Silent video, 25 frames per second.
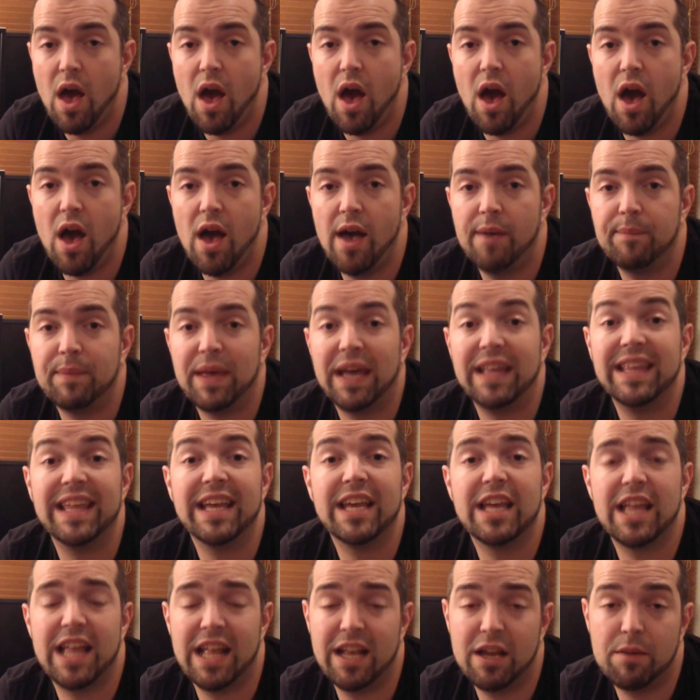And
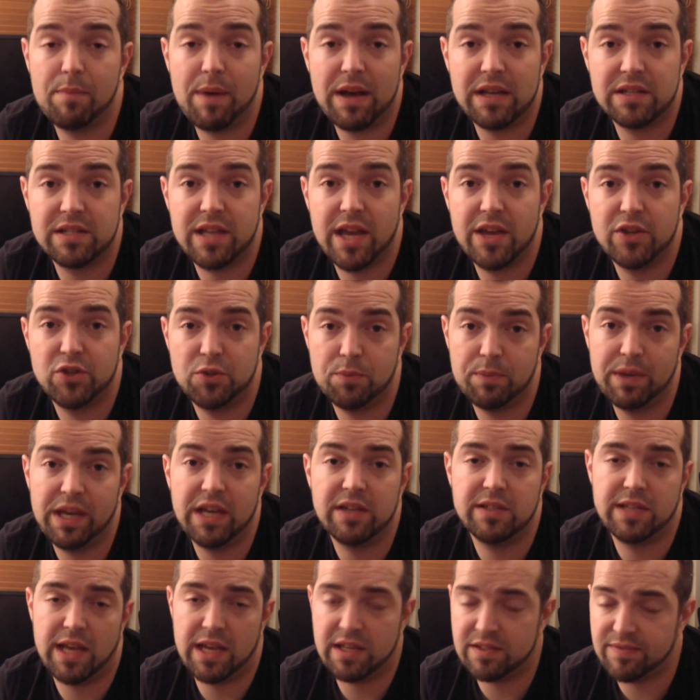incapacitation,
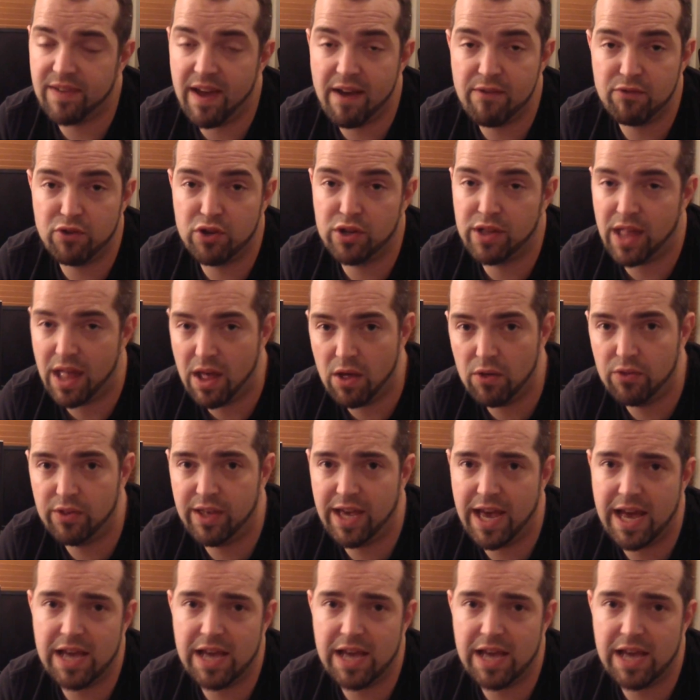because he has 500 health,